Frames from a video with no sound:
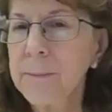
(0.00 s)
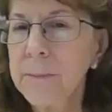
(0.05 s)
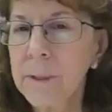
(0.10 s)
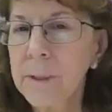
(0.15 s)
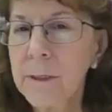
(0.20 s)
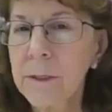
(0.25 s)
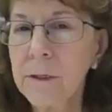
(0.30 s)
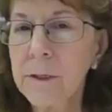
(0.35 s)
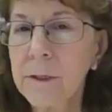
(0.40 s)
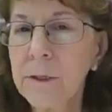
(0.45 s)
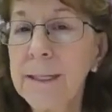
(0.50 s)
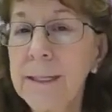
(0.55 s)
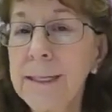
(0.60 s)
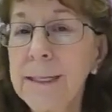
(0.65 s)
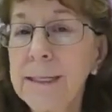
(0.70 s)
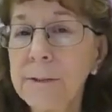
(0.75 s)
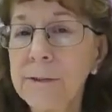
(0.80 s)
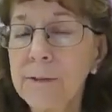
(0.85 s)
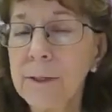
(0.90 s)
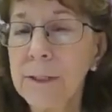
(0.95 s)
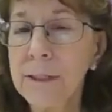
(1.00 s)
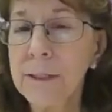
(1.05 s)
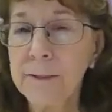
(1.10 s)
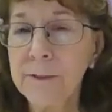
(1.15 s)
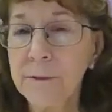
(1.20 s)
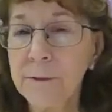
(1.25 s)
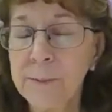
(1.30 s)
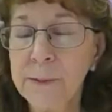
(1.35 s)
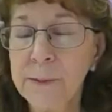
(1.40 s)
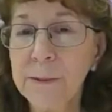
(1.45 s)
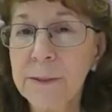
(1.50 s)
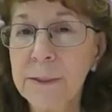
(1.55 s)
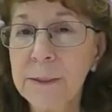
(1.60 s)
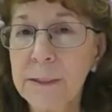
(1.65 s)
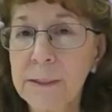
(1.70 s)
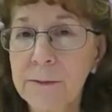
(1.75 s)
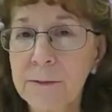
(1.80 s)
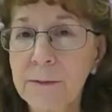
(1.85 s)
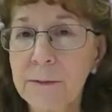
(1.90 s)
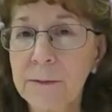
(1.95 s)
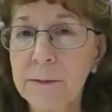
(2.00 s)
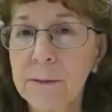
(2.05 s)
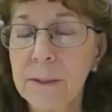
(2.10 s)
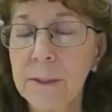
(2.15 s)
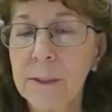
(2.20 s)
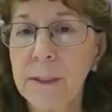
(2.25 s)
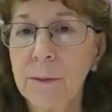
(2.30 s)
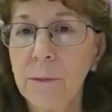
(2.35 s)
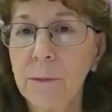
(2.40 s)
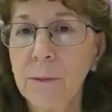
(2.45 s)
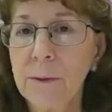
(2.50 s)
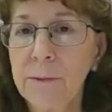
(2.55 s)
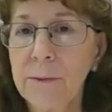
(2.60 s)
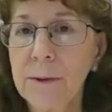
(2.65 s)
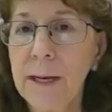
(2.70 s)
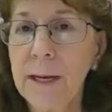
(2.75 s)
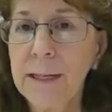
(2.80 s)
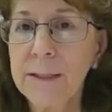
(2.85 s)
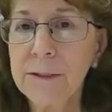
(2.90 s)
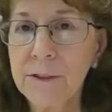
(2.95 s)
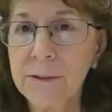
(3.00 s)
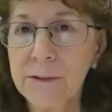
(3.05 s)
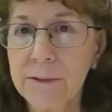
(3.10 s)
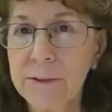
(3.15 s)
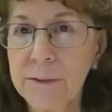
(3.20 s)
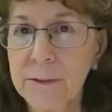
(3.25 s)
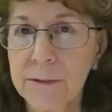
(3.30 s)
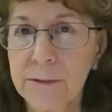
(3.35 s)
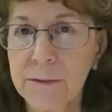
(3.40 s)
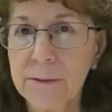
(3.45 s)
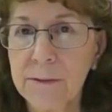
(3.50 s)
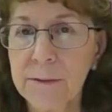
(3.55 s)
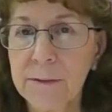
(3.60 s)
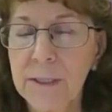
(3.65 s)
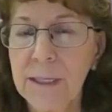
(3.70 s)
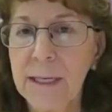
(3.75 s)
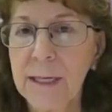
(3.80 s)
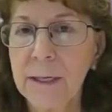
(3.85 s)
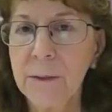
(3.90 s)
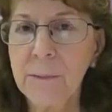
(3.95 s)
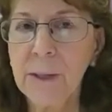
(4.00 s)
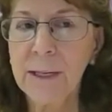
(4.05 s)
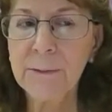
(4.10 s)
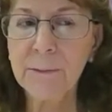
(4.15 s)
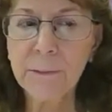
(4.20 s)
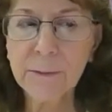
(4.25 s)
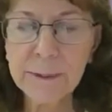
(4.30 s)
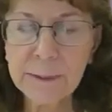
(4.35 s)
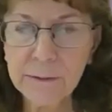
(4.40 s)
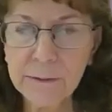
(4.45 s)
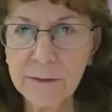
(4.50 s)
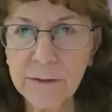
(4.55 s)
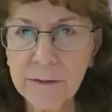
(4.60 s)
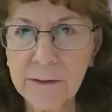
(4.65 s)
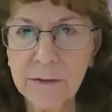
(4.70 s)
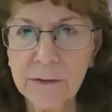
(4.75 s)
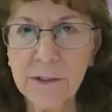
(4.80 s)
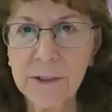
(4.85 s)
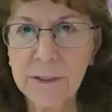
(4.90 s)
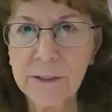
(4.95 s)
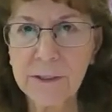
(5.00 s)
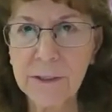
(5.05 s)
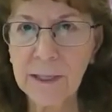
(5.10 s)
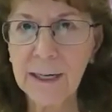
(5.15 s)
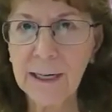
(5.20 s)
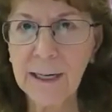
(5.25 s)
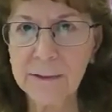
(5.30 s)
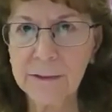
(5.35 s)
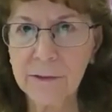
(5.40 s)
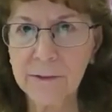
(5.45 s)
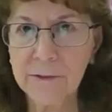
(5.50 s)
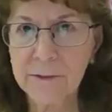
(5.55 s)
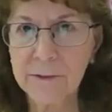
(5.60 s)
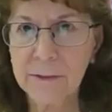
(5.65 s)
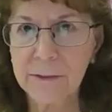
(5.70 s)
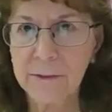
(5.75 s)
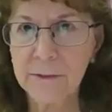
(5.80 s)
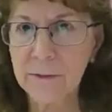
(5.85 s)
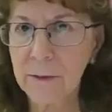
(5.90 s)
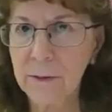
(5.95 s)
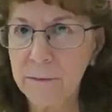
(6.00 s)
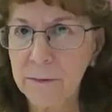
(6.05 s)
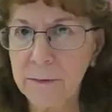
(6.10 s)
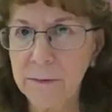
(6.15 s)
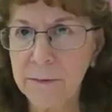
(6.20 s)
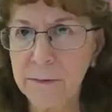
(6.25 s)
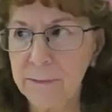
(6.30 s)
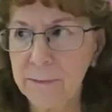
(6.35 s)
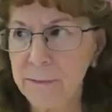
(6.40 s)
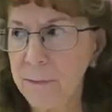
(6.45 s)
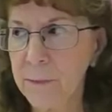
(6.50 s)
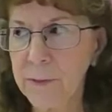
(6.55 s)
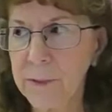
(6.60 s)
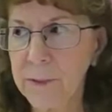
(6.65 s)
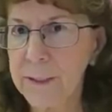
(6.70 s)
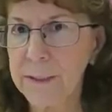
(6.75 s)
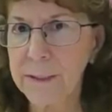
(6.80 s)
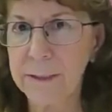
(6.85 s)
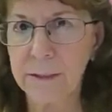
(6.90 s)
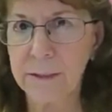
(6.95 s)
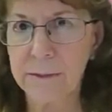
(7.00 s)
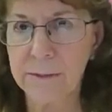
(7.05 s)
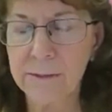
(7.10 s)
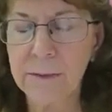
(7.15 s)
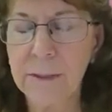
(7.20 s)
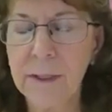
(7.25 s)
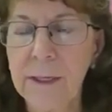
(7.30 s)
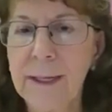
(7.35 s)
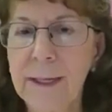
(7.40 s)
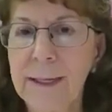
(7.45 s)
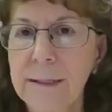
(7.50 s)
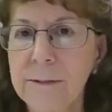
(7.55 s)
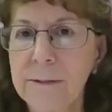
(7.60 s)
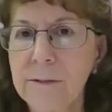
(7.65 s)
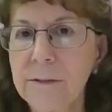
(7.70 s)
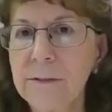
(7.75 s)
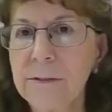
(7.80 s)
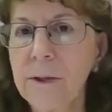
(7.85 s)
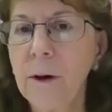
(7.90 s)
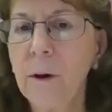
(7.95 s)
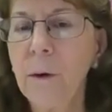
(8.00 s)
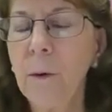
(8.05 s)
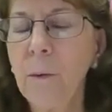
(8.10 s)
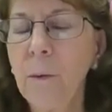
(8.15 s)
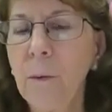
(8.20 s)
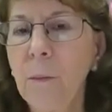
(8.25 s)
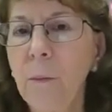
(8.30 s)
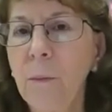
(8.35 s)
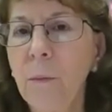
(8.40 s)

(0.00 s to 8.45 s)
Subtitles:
learnings and experience with consciousness and my research into consciousness over 40 years. So